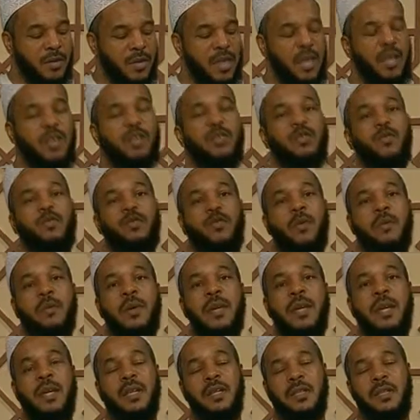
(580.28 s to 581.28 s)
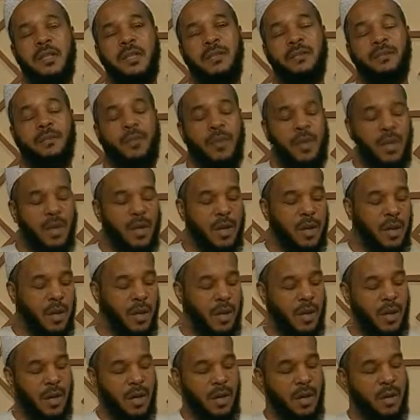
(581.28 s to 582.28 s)
seek to forbid it
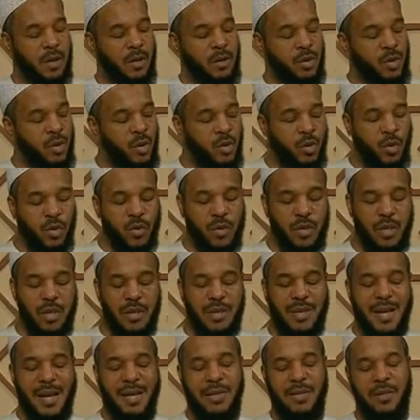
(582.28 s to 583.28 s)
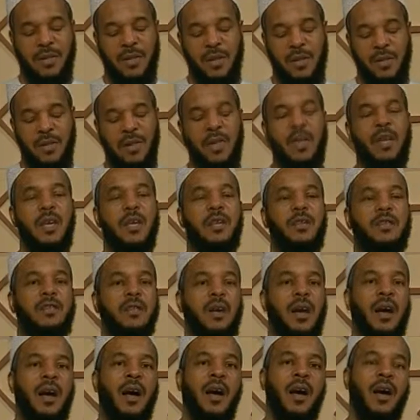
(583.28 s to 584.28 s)
use is that
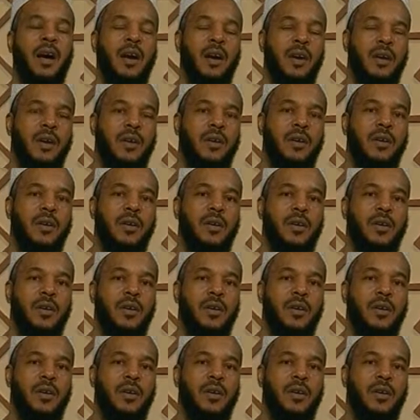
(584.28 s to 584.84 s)
these are